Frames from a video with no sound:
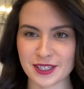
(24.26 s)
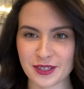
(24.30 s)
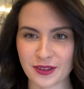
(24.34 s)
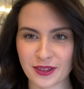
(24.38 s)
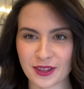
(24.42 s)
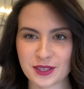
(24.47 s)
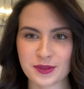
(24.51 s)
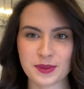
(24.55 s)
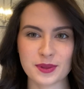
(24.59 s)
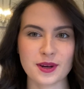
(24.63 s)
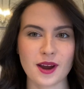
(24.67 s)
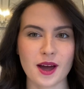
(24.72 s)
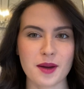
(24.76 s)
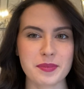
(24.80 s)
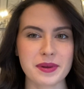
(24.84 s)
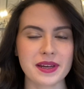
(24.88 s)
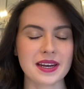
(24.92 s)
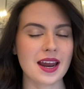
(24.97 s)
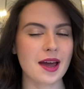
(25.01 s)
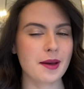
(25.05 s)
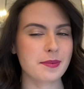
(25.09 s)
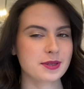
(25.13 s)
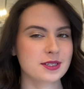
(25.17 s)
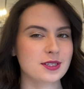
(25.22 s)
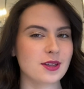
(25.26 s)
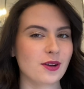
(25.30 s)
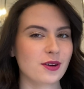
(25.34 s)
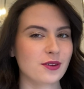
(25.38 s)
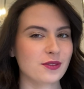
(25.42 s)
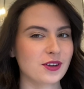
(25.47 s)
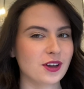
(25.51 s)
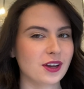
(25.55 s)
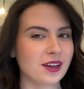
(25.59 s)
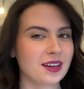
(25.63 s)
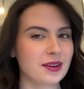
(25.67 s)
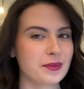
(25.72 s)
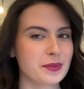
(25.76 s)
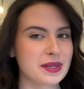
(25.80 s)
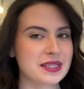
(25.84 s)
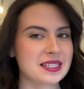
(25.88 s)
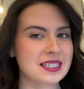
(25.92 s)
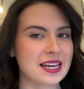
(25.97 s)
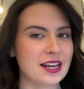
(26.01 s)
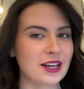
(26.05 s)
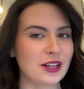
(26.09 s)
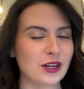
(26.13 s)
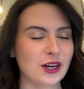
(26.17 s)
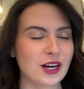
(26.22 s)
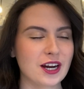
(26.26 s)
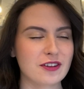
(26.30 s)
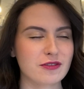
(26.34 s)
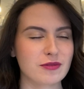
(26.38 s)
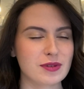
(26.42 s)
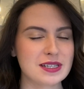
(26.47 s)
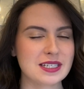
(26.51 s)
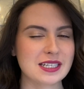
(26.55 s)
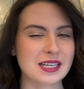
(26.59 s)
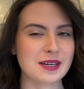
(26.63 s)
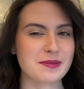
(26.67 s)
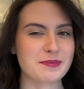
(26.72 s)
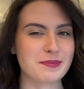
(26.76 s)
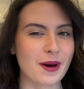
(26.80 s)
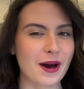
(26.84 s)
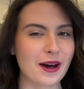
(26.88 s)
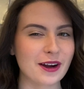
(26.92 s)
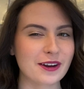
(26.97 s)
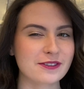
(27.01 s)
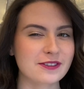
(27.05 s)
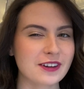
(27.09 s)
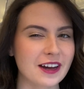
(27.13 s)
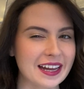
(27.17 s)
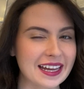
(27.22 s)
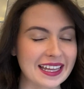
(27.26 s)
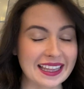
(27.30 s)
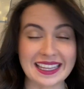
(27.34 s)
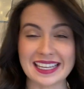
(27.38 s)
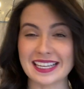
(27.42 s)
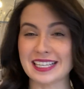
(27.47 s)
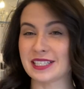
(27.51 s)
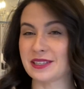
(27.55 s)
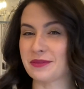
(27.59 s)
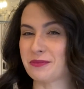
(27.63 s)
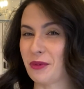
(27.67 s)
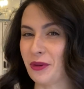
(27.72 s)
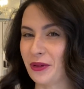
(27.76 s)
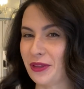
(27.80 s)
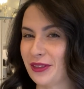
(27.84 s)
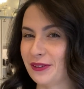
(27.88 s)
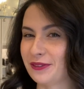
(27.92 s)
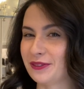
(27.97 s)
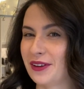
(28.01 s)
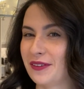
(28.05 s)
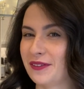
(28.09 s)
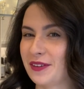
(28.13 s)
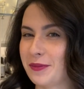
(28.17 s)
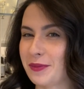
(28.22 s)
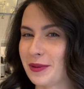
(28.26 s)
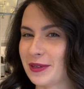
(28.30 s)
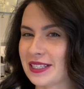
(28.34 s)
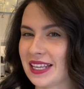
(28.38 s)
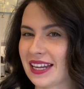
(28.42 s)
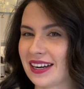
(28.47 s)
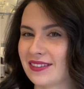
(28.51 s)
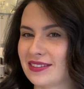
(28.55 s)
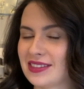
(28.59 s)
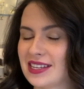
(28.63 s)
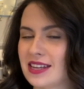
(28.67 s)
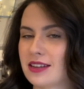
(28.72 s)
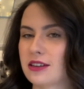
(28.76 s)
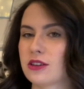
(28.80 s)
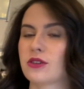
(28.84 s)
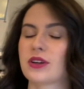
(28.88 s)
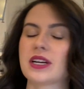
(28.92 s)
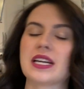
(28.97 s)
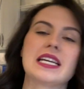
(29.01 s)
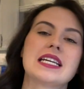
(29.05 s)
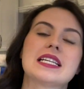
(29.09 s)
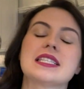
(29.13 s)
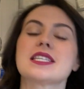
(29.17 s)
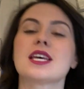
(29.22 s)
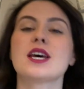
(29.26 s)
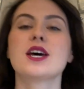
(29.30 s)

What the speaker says: So this would not be an episode of Cooking with Taylor if we didn't modify at least more than 50% of the ingredients.